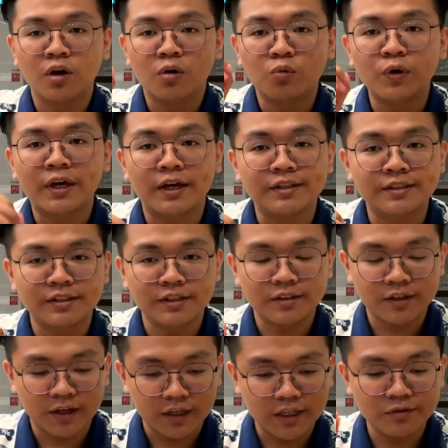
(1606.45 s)
we can see
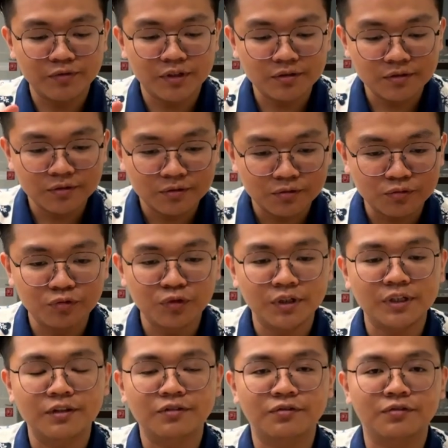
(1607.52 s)
that even
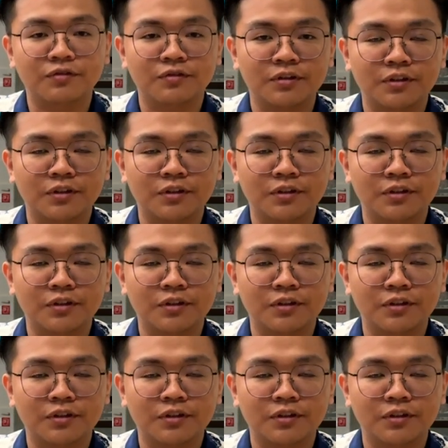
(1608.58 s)
with